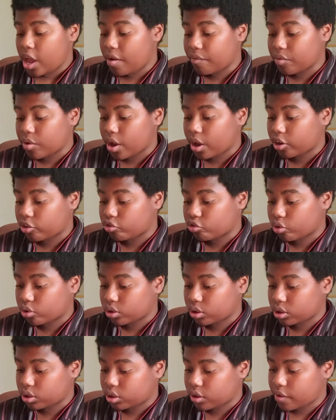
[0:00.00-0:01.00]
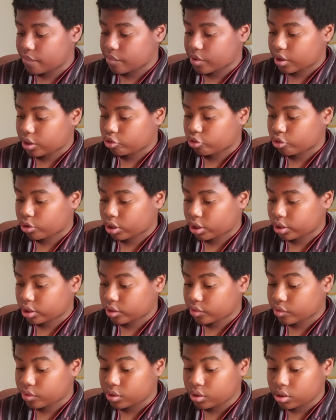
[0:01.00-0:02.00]
if you had to draw them, if you had to draw them like
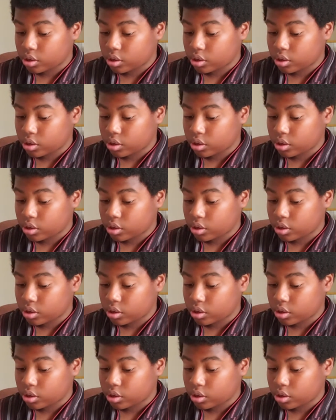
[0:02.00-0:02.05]
this.